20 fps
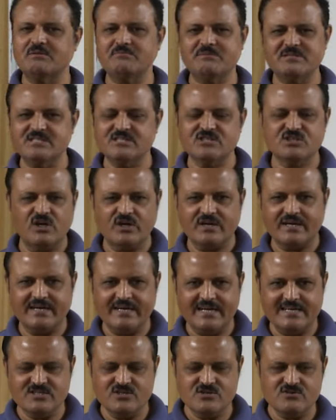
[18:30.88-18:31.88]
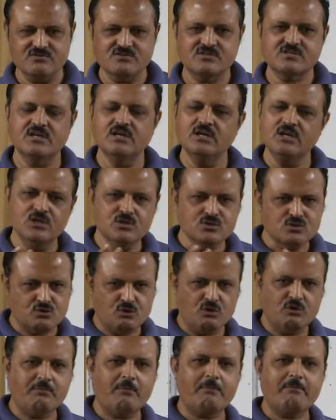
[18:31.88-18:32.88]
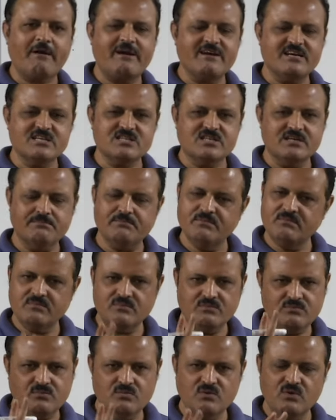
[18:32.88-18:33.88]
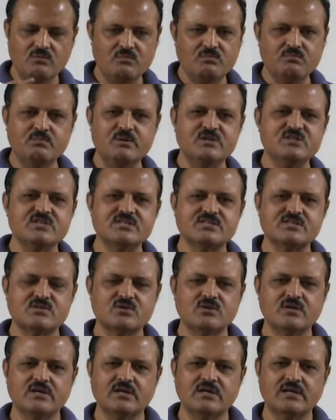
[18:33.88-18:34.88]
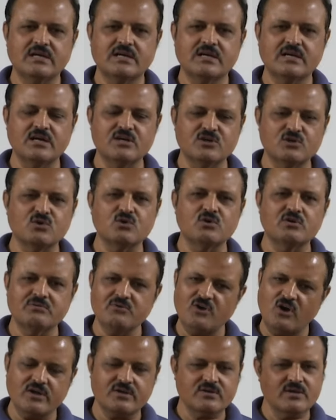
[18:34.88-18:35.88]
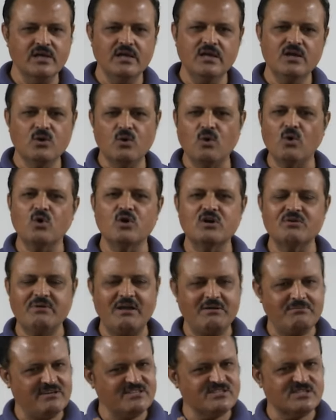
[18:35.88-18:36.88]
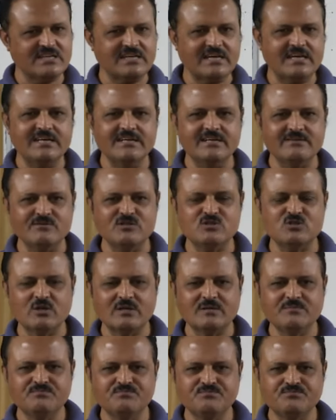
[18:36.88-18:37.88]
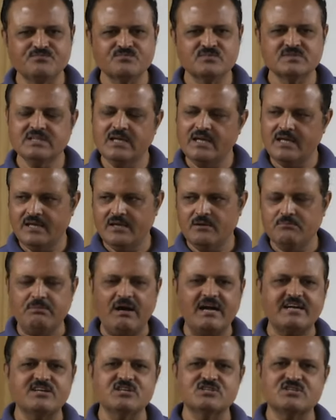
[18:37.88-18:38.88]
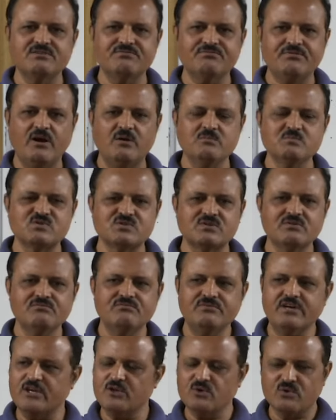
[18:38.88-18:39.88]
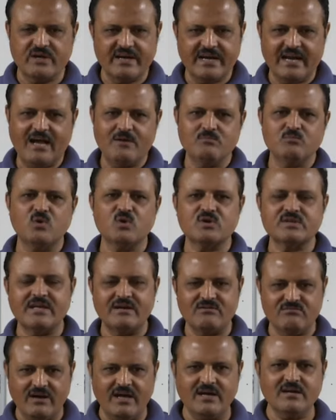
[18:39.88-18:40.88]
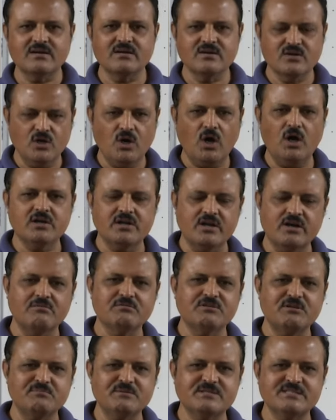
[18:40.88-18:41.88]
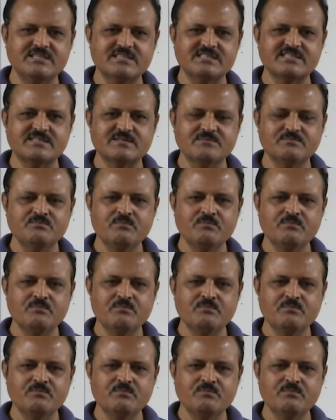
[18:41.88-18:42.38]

business organizations: sole proprietorship, business controlled or owned by one single individual, partnership firms where you can have more than one owner of the business,